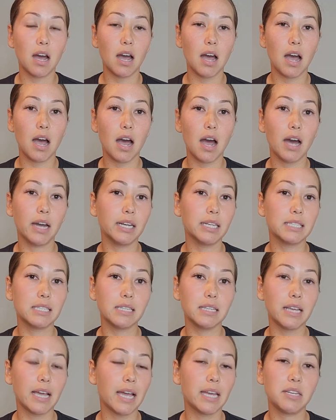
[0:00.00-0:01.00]

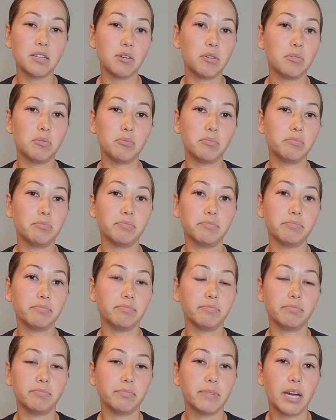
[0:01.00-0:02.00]
honestly, I don't
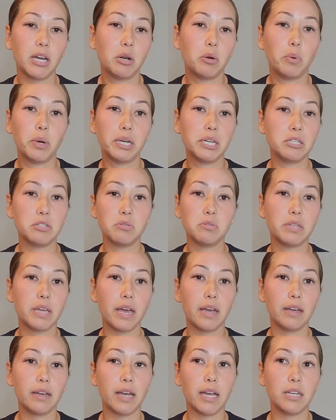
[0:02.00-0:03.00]
want to do
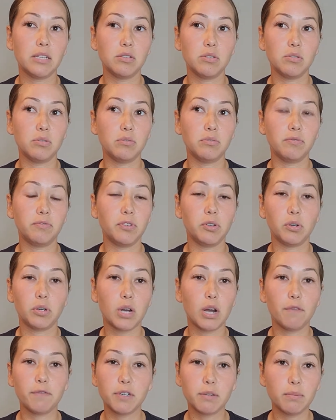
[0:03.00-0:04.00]
that. I don't feel
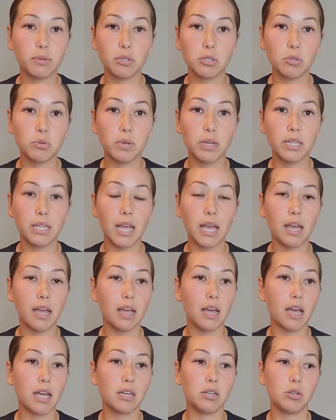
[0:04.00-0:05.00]
comfortable doing that.
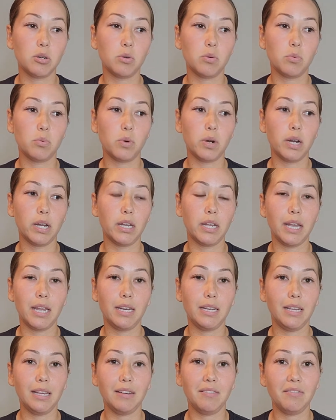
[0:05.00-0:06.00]
I don't want
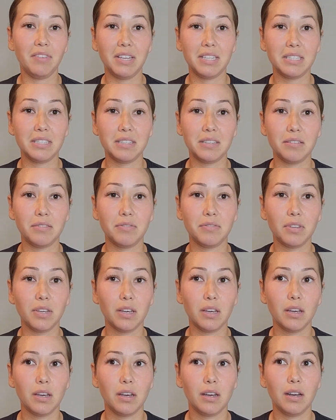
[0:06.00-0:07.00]
any invasive
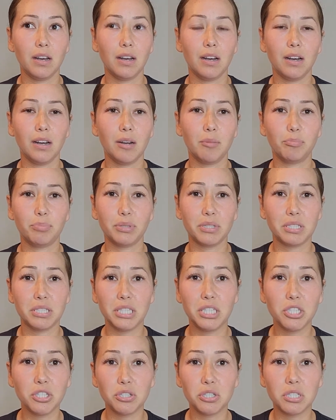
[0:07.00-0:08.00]

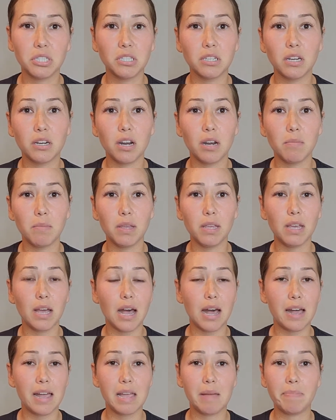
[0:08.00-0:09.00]
procedures done on me.
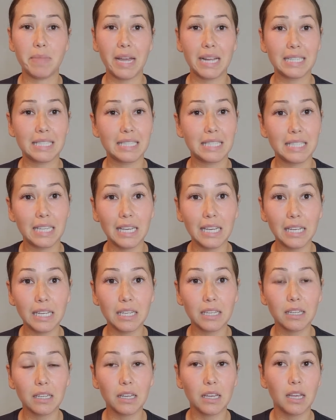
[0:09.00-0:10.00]
I am not
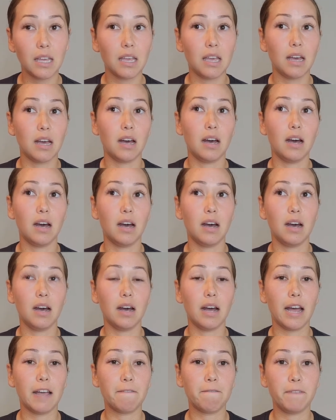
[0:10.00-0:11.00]
sick.
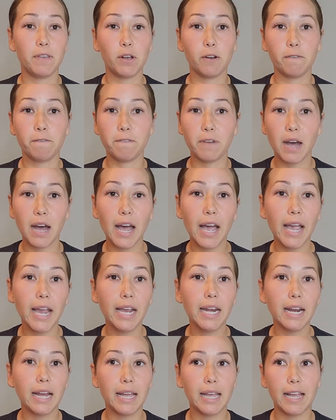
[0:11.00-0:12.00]
I feel
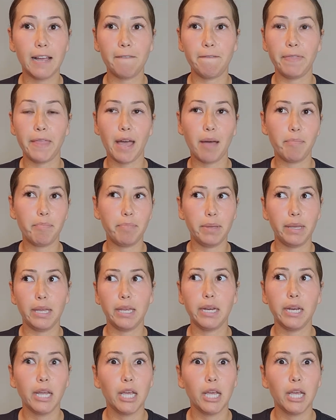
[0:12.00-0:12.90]
fine. I have not been